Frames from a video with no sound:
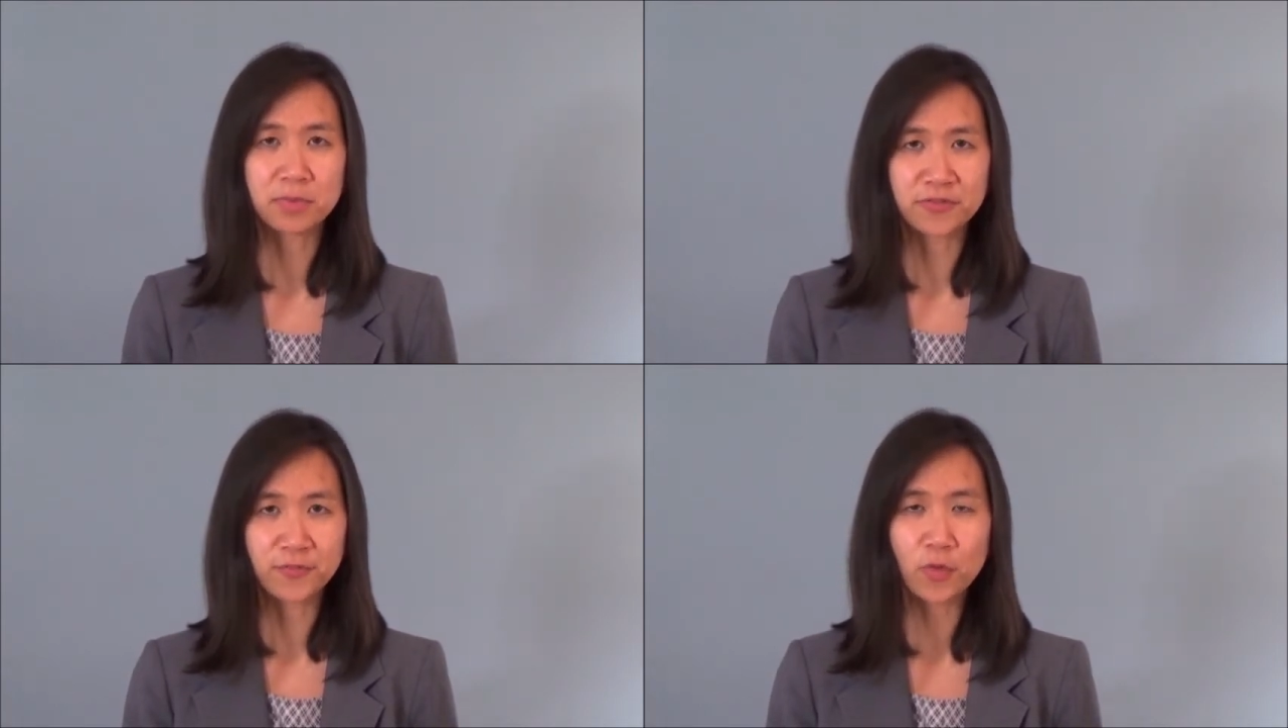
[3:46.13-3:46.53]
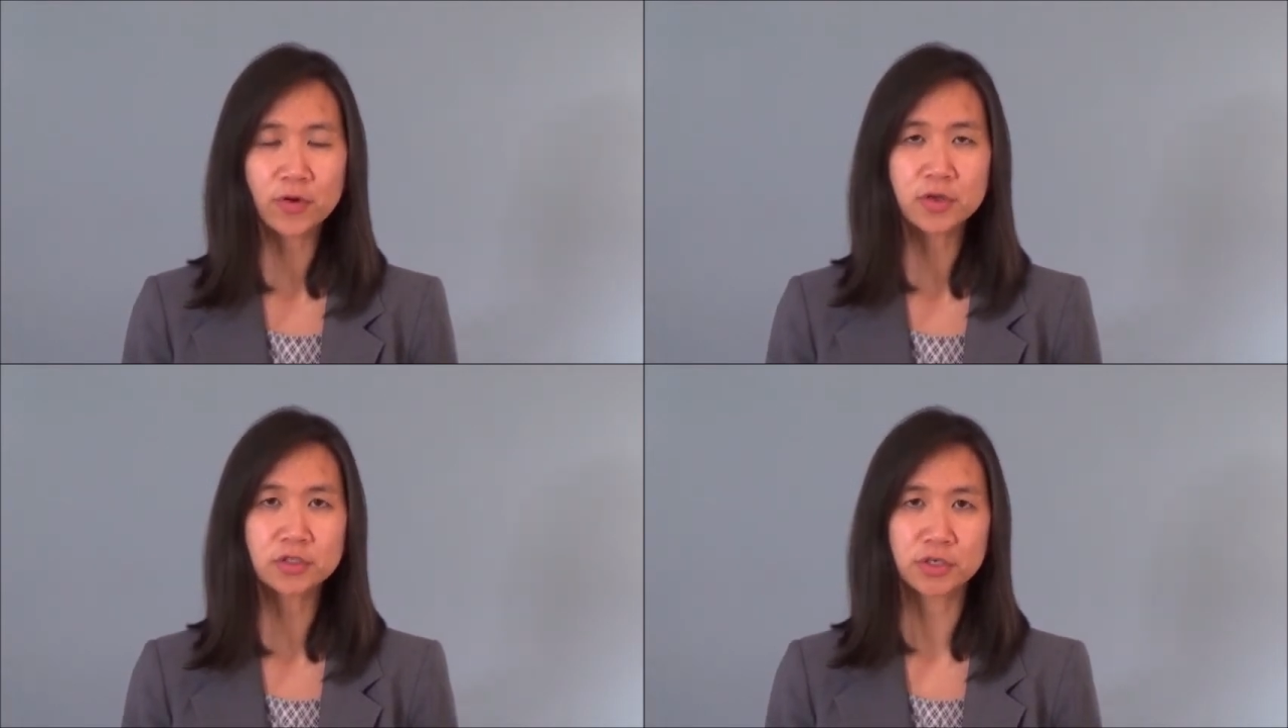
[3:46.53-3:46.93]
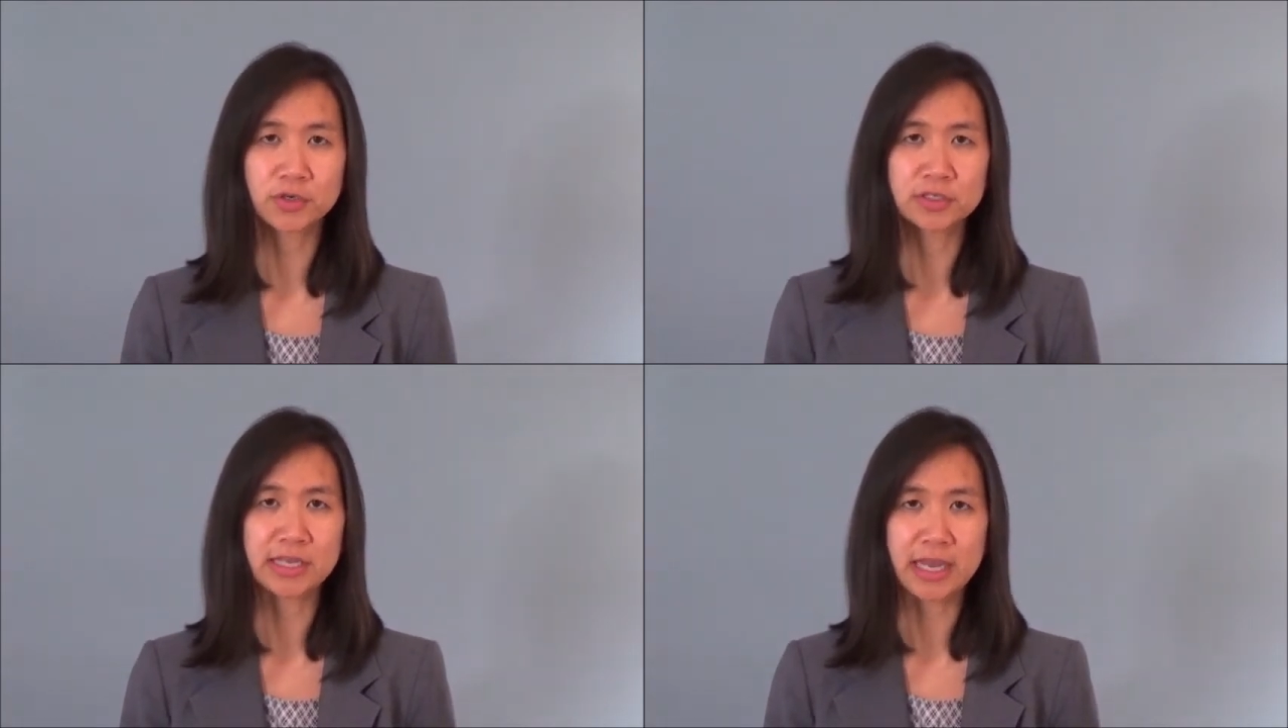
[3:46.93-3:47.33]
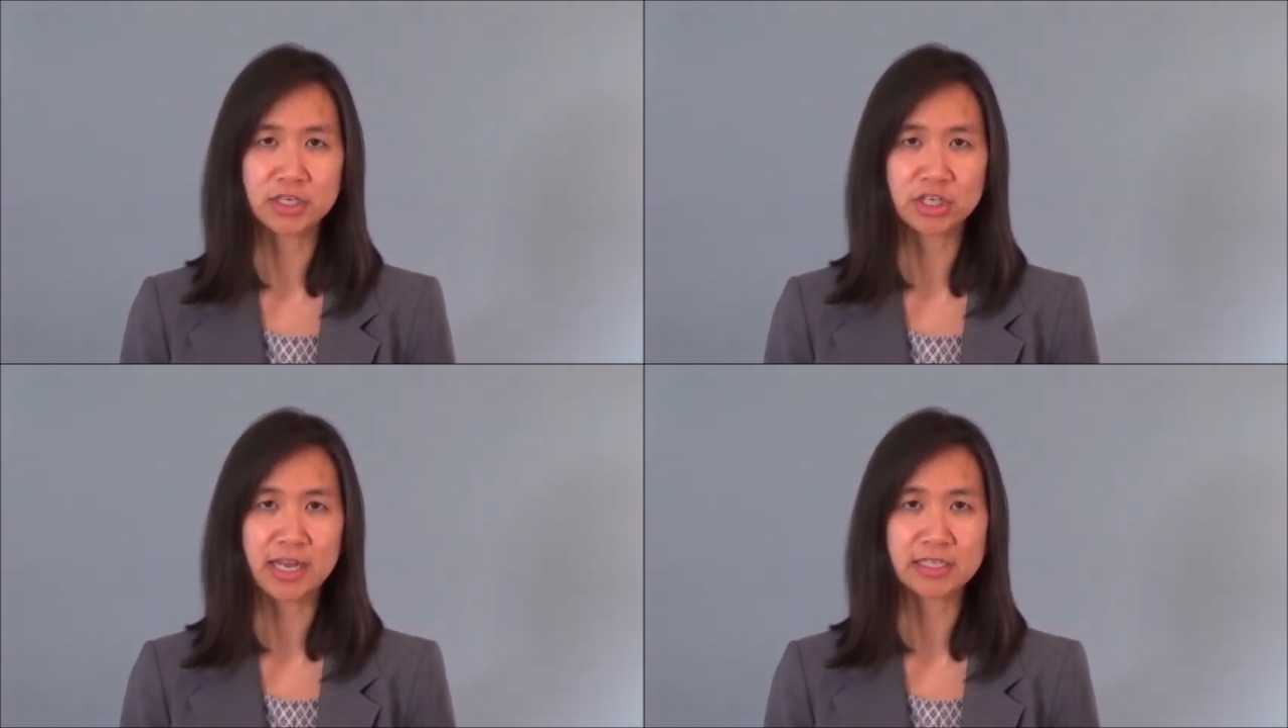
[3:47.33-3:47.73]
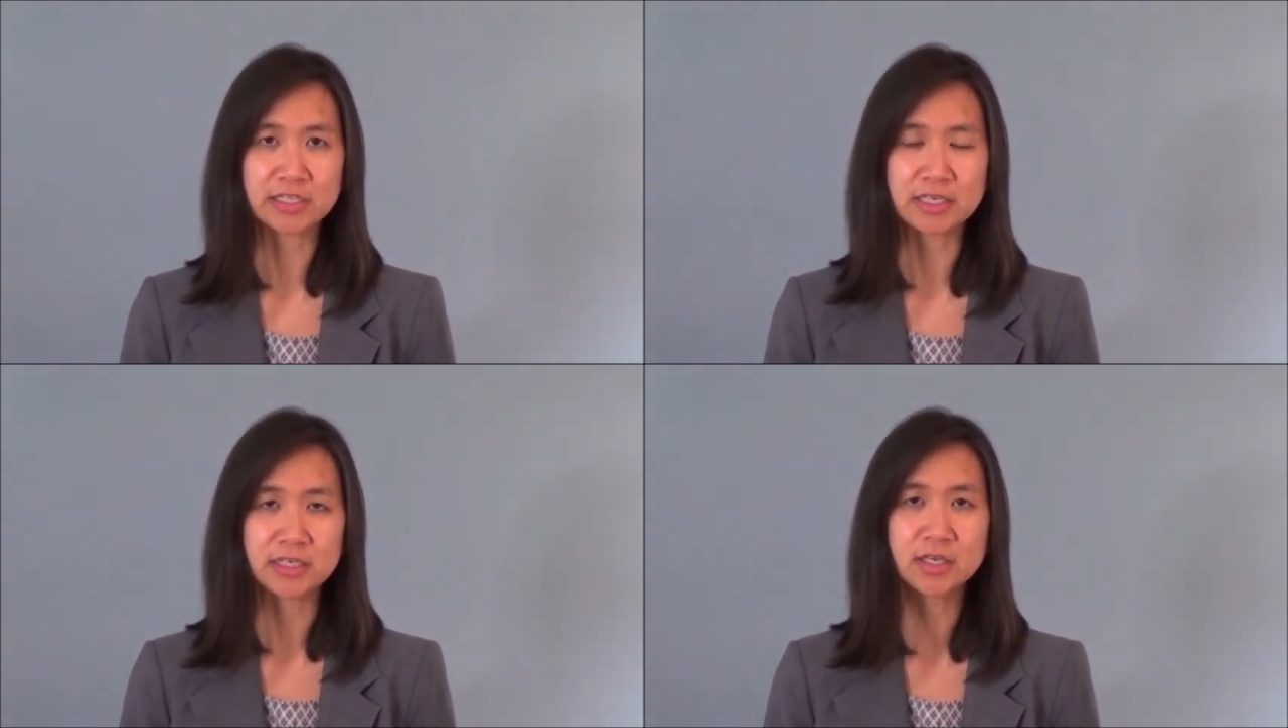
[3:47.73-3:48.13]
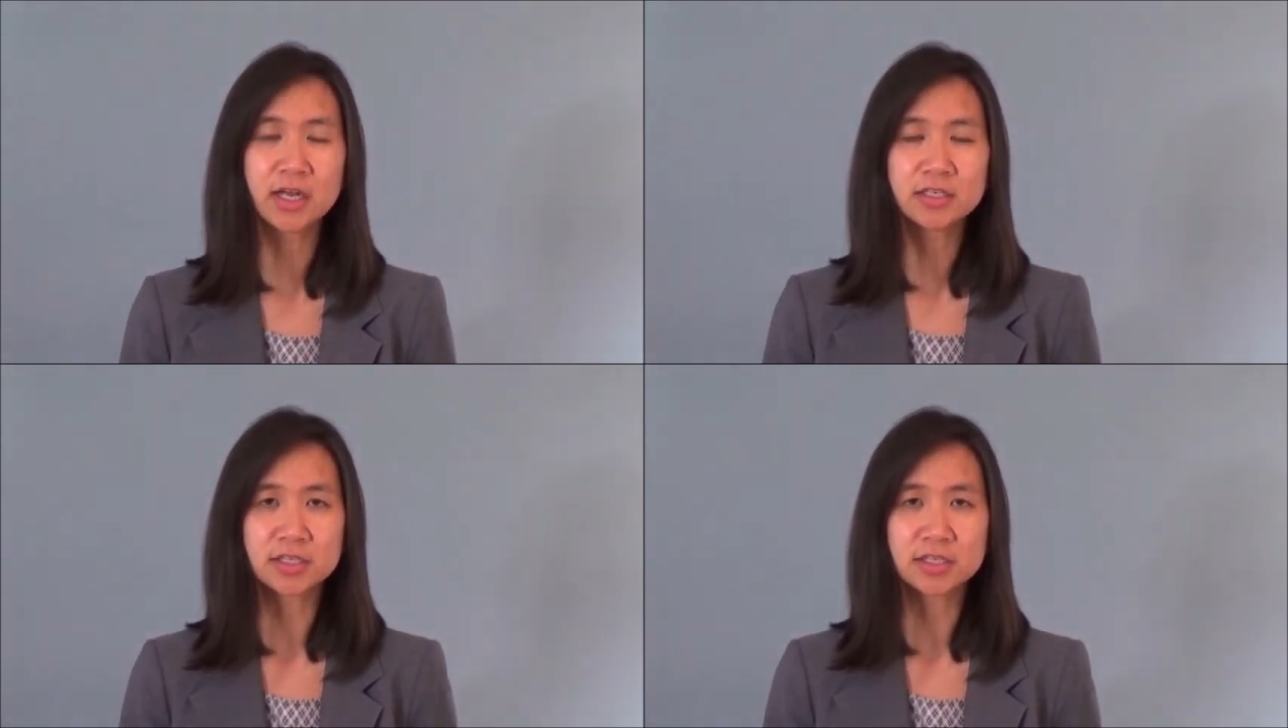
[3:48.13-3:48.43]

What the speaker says: before you turned age 18